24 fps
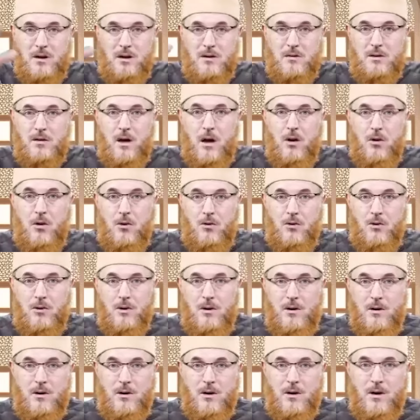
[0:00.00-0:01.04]
it's a whole,
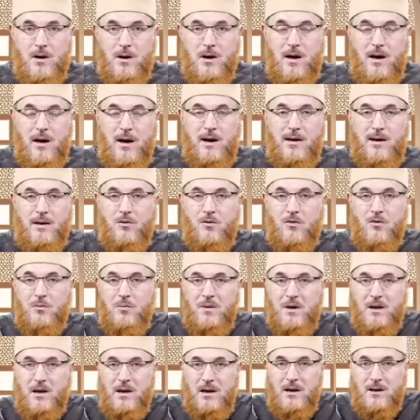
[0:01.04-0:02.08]
and it will
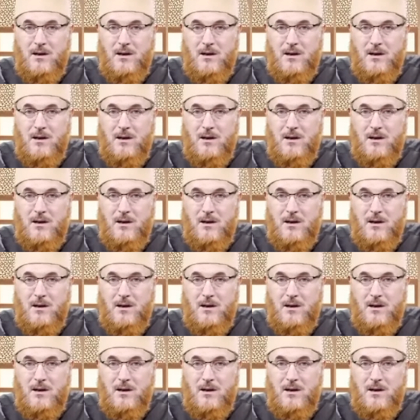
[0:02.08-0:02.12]
be